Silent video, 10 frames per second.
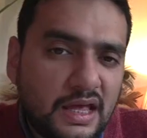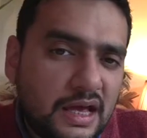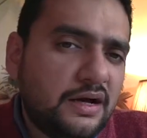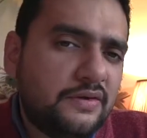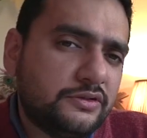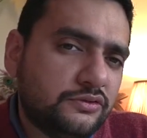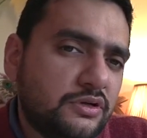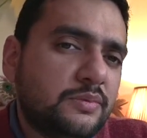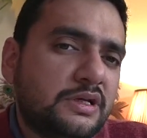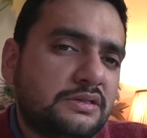and after 3
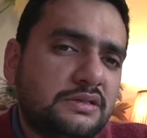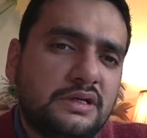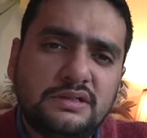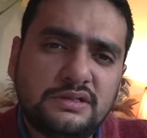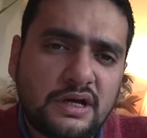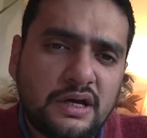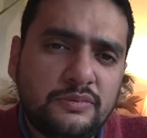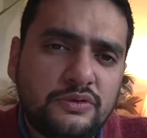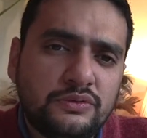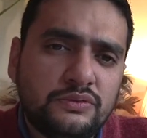minutes it's
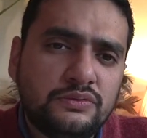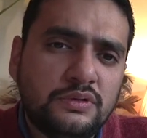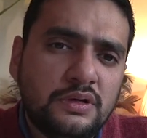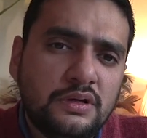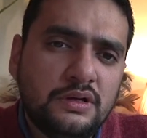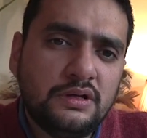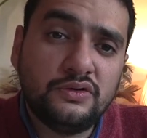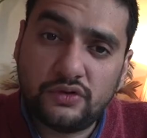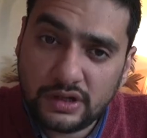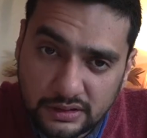time to
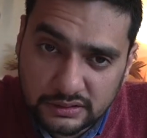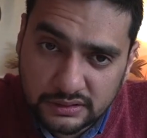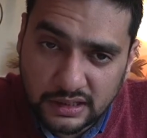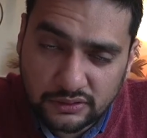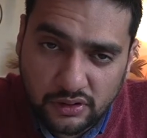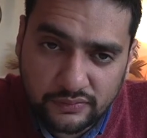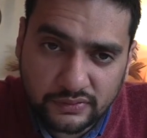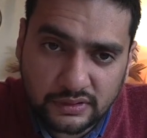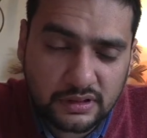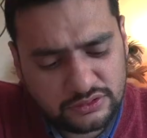drink that
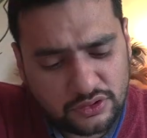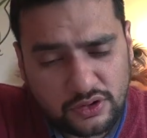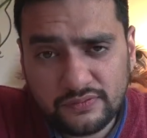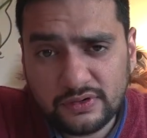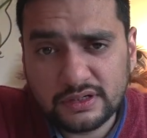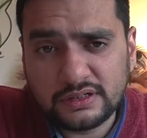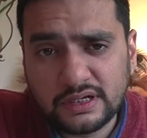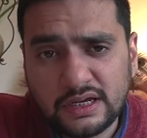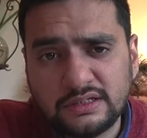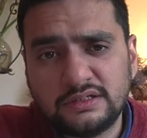coffee. Your coffee
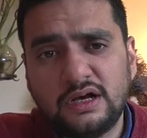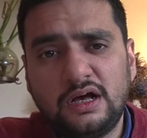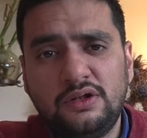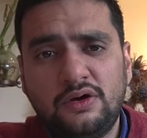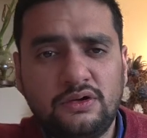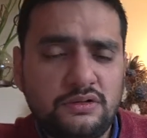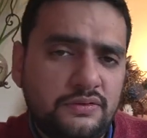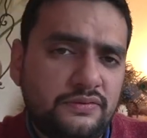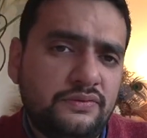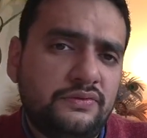contains a lot of